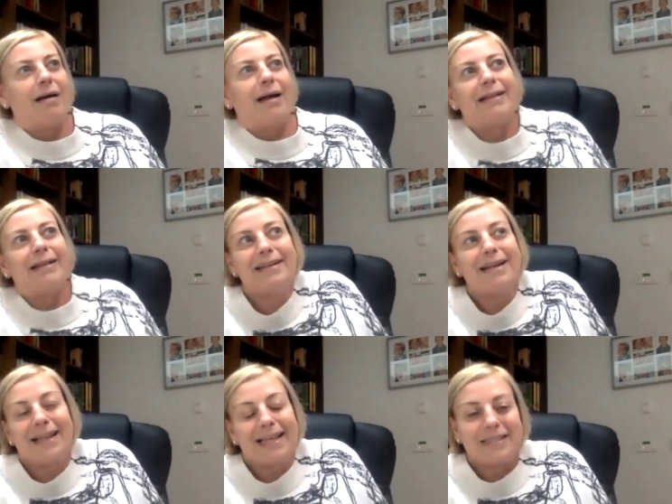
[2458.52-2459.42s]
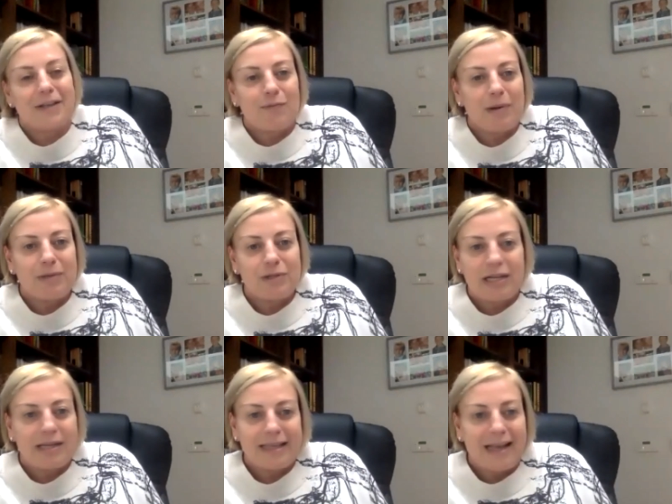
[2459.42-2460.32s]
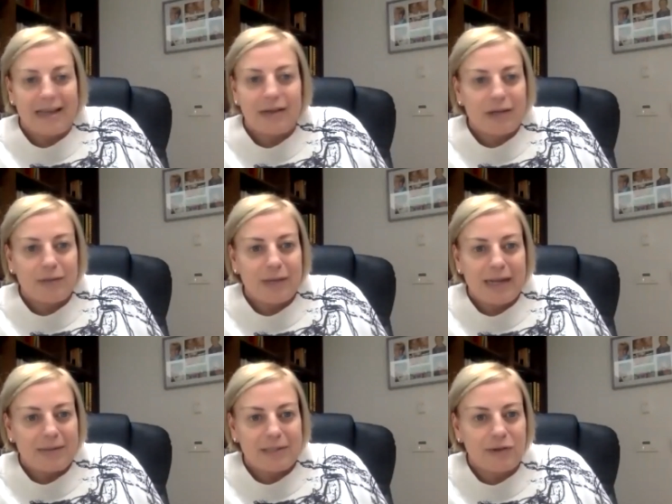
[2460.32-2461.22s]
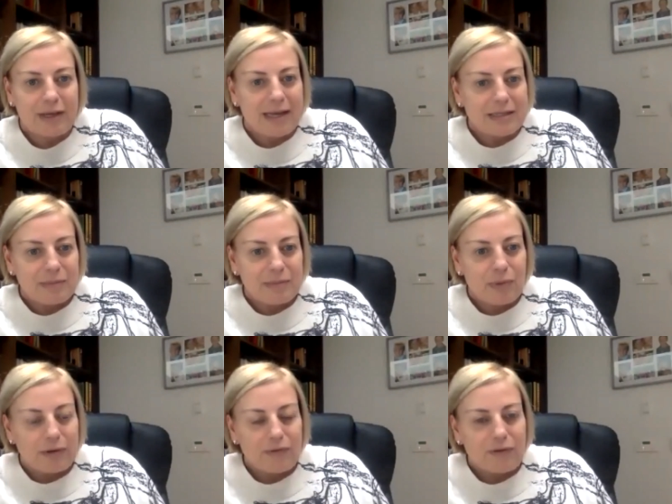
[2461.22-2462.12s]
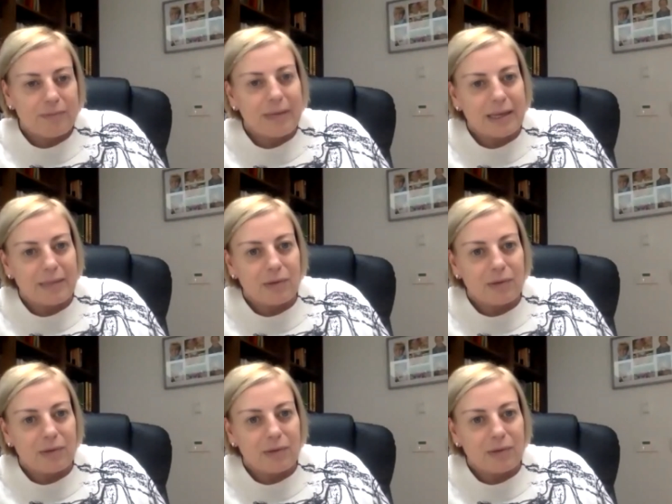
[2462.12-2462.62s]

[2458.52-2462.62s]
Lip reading: And then I think self-publishing, yeah, it could be an absolute case in point for making